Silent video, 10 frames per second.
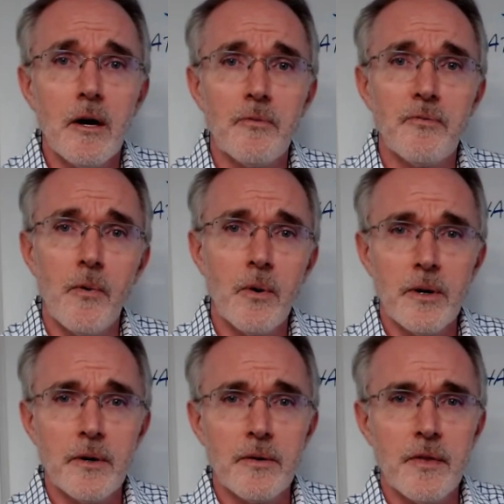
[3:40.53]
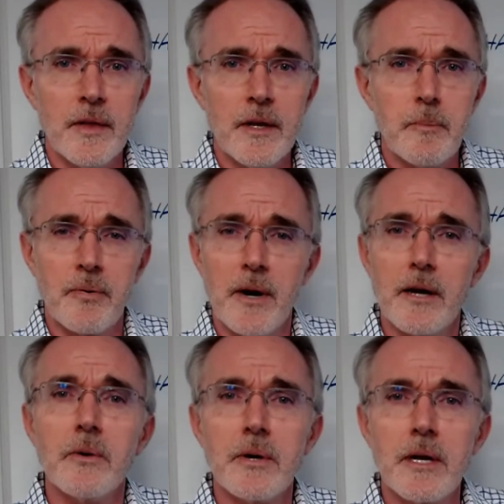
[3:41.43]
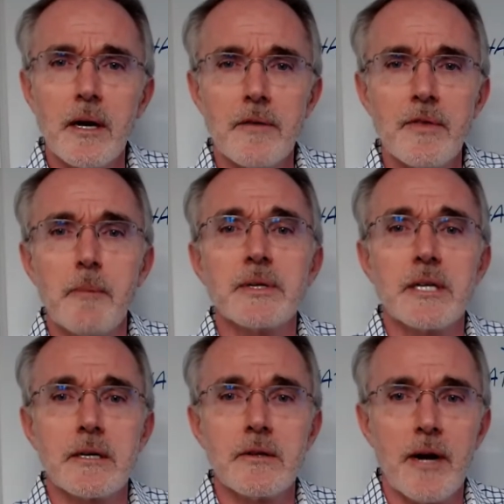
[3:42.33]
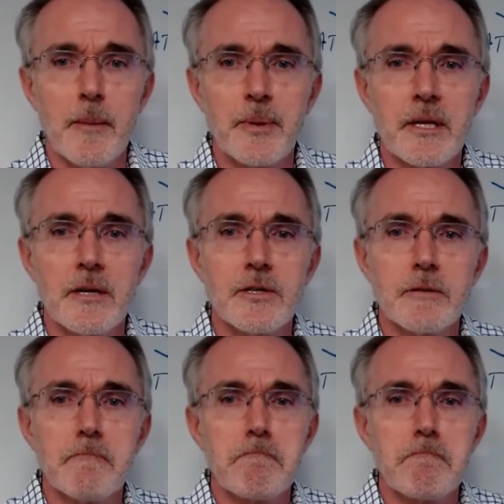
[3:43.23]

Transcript: for the priority of that particular application.